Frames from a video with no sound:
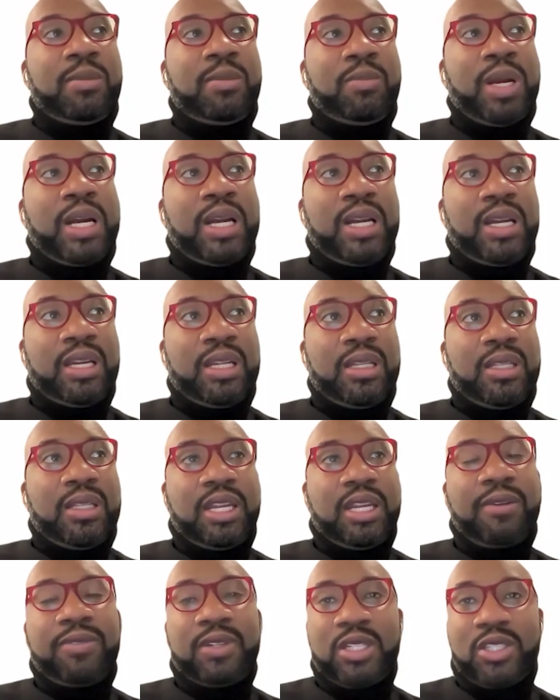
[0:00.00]
And by the
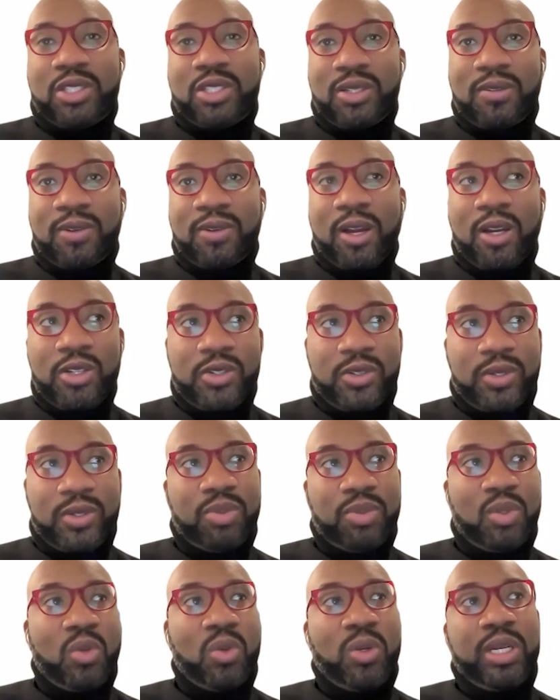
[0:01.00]
definition of
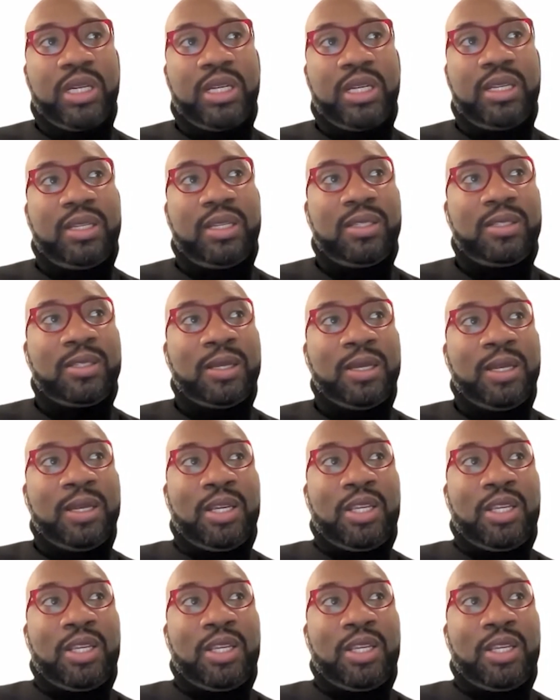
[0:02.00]
underemployed is